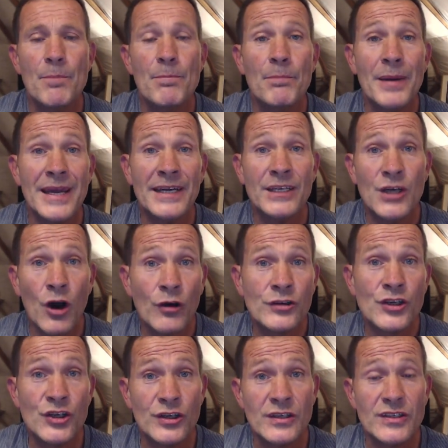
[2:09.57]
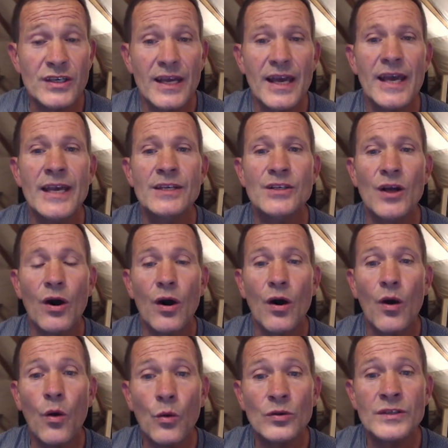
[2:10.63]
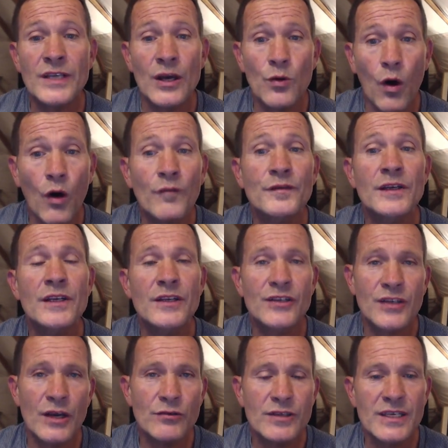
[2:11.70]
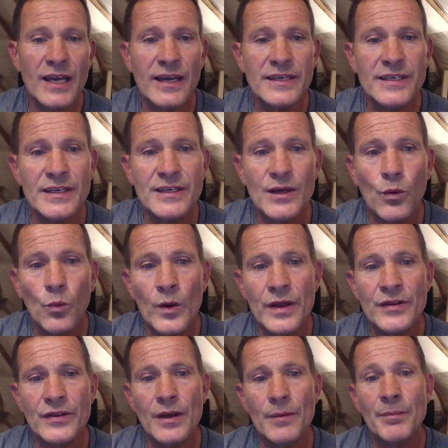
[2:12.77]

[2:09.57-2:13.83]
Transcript: Being conscious is also often associated with